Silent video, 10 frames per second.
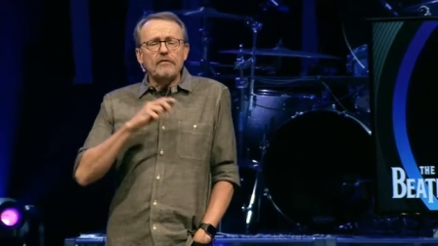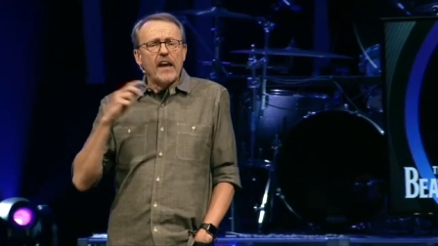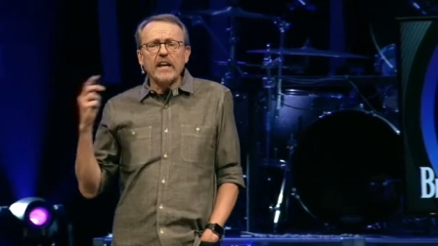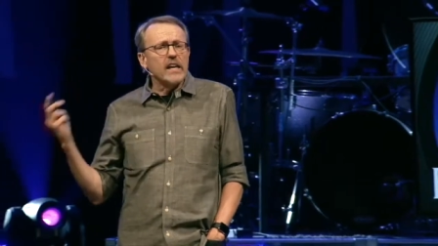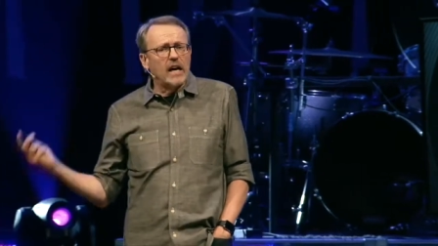
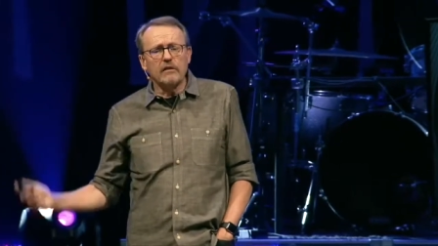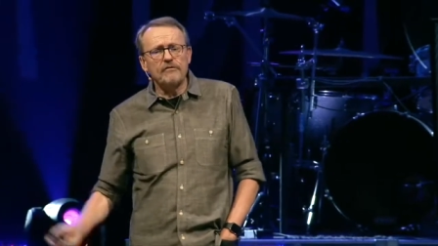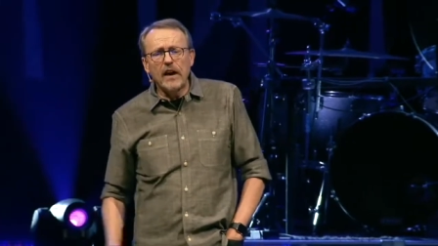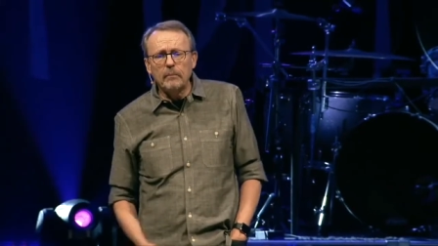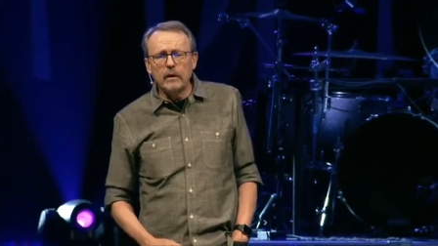any kind of
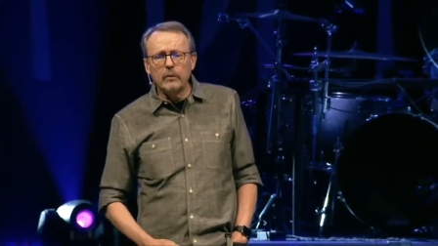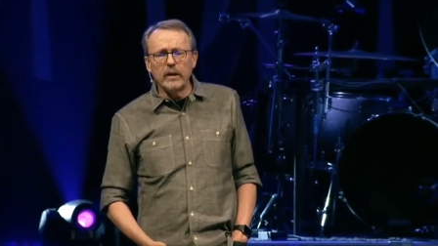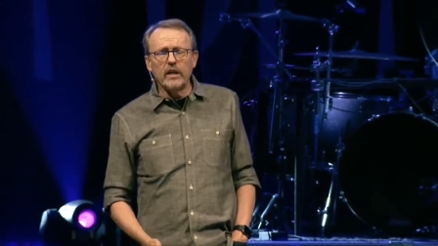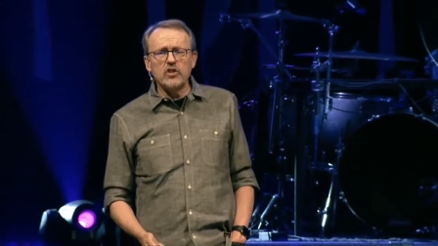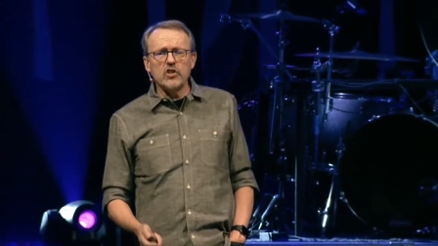family
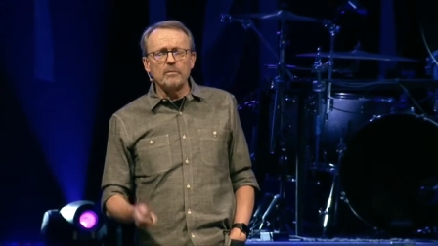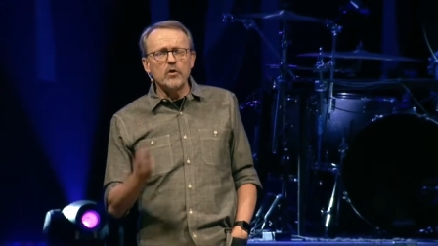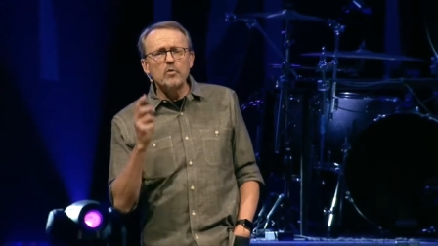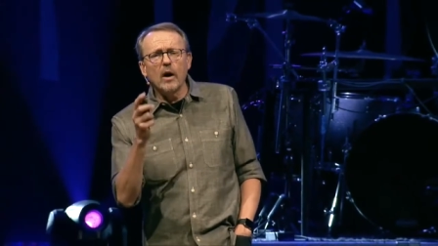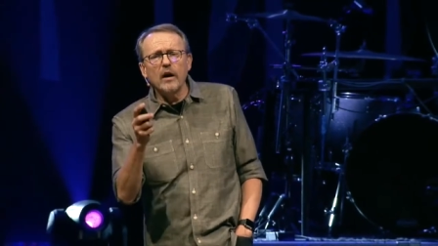relation.
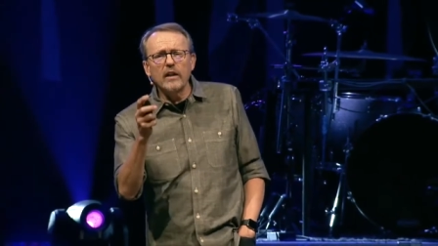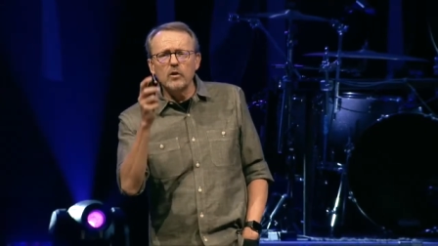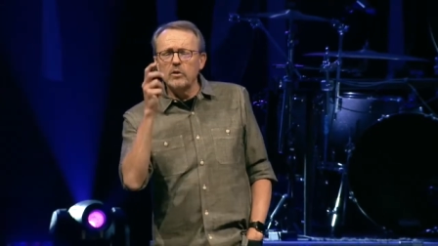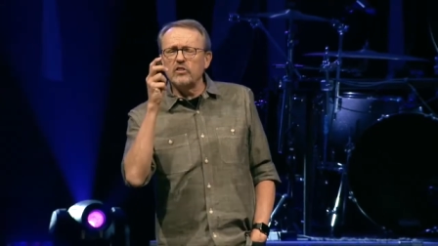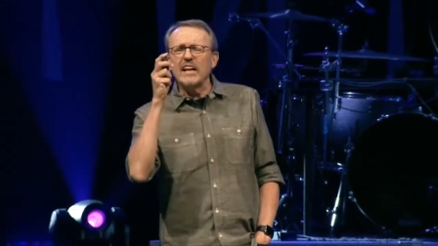Who
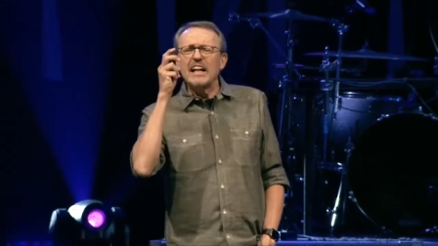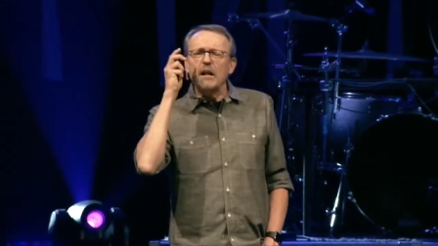is it?